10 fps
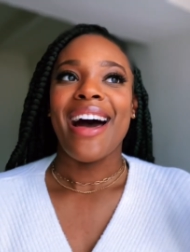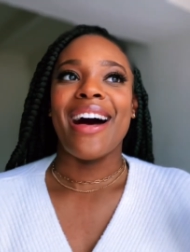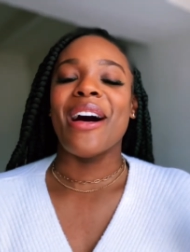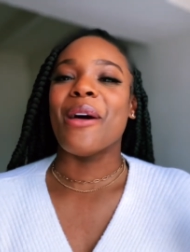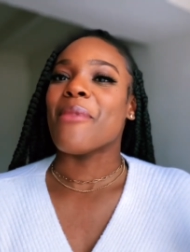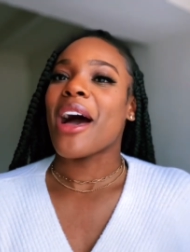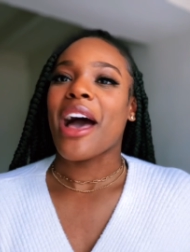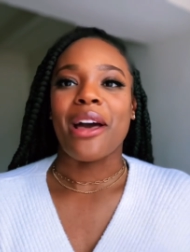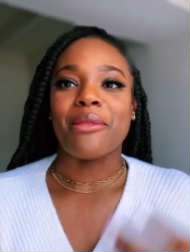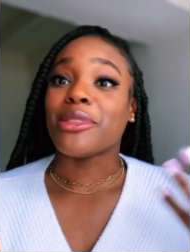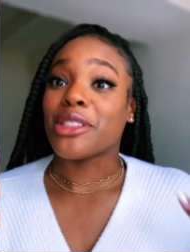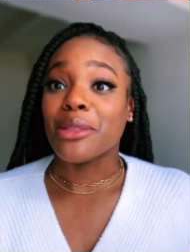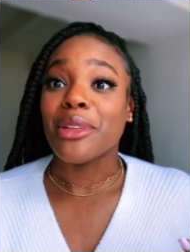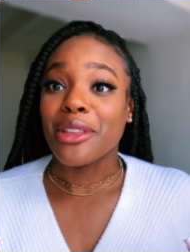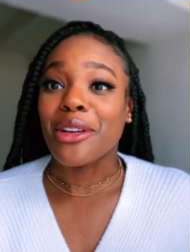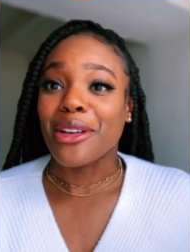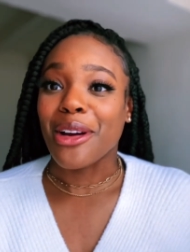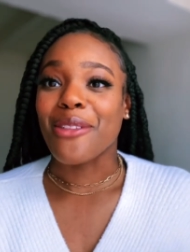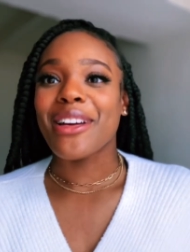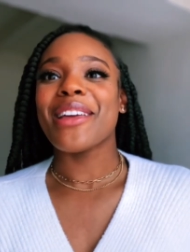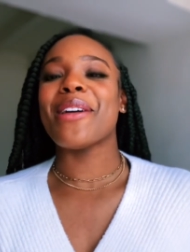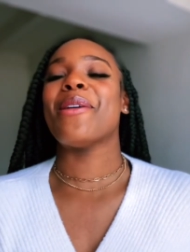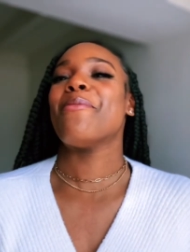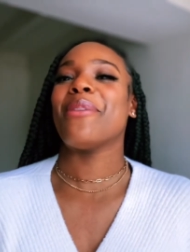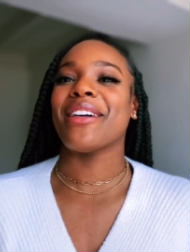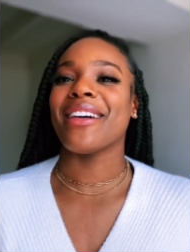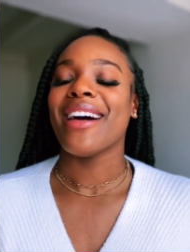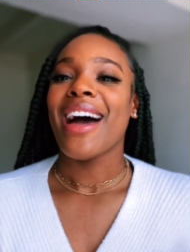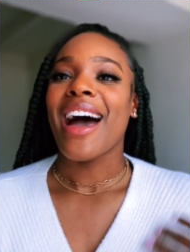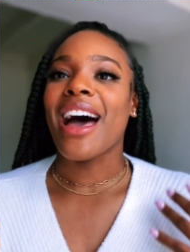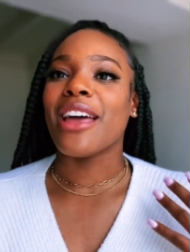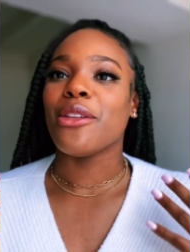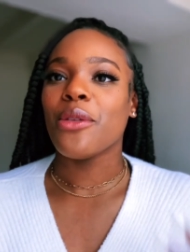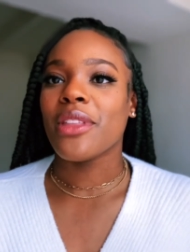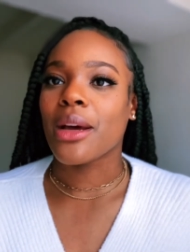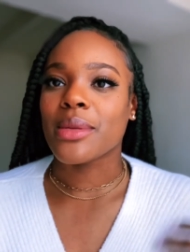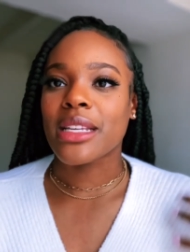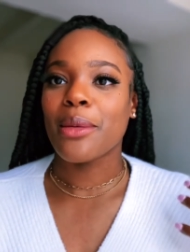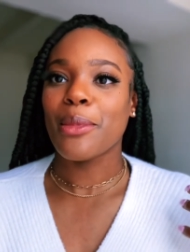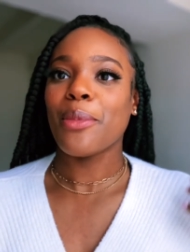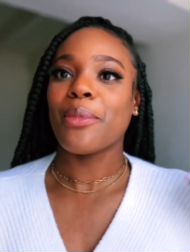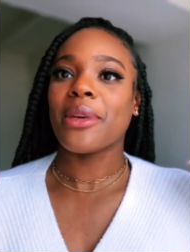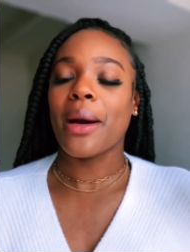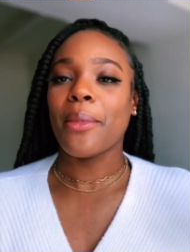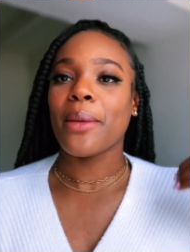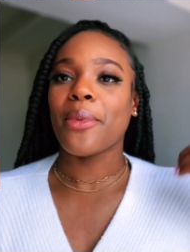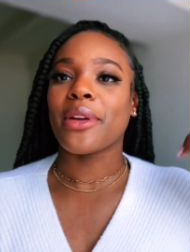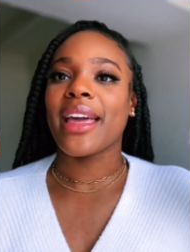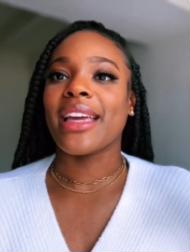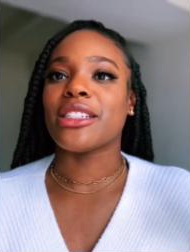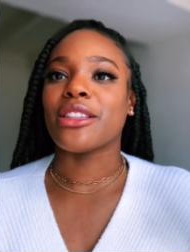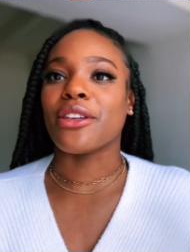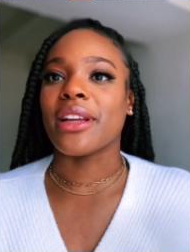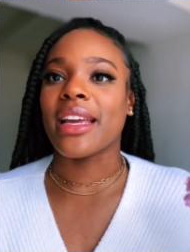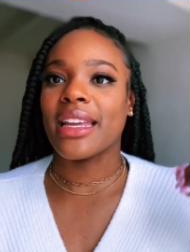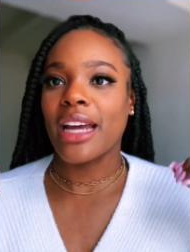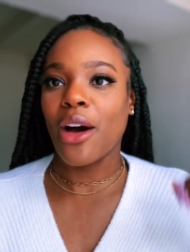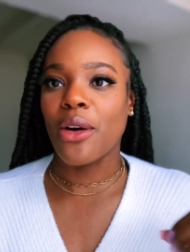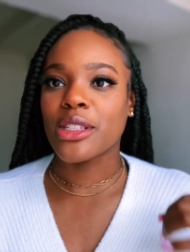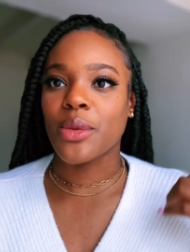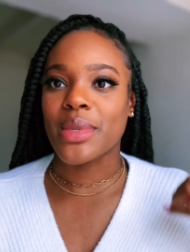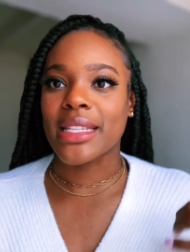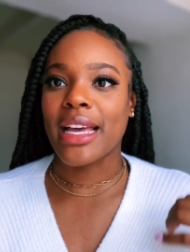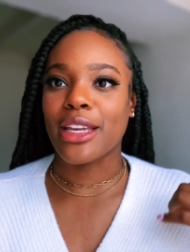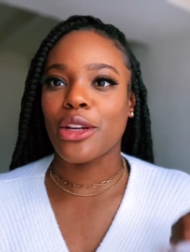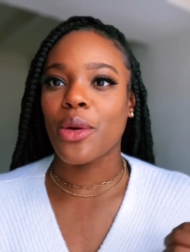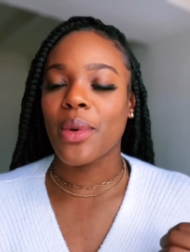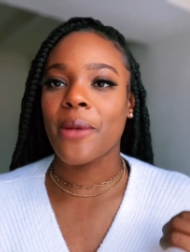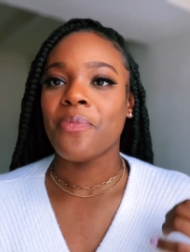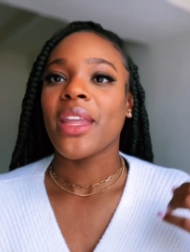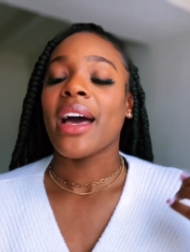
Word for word: Um, I should be thirty already, but I knew that I was coming up, coming up on the age thirty, and I also was like, you know what?